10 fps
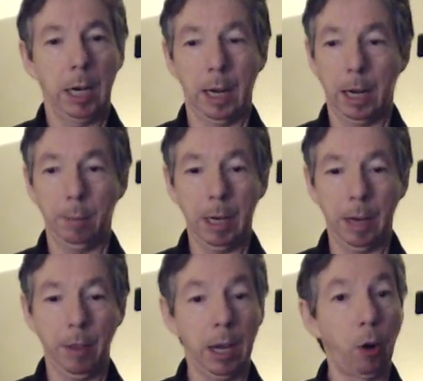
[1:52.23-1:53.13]

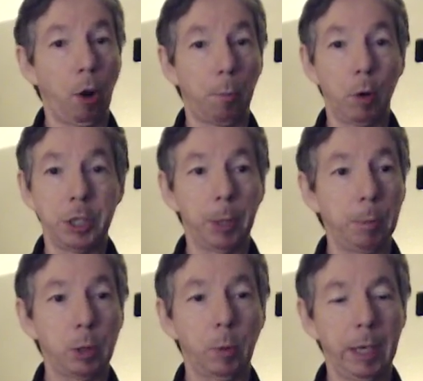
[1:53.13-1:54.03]
and then all points
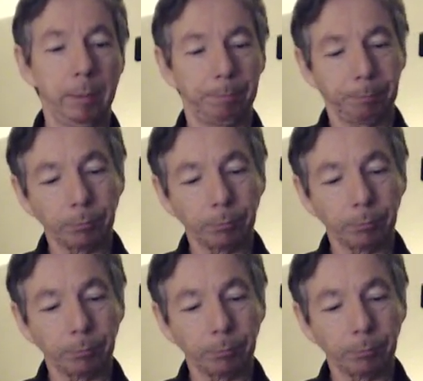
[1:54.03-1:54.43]
in between.